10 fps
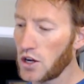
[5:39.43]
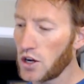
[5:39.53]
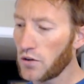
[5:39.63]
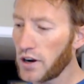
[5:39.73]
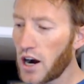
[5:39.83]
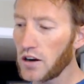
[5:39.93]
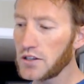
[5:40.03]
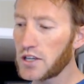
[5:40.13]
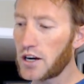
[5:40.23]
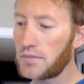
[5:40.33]

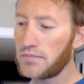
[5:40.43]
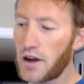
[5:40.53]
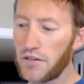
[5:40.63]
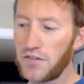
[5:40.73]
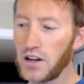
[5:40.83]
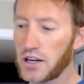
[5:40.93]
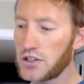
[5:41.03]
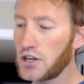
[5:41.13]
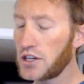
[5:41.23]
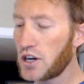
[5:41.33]
Regardless, um, I feel like it's a
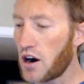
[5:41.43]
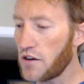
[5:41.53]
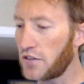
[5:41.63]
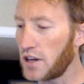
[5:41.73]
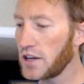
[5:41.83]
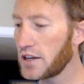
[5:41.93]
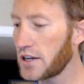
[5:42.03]
good coffee.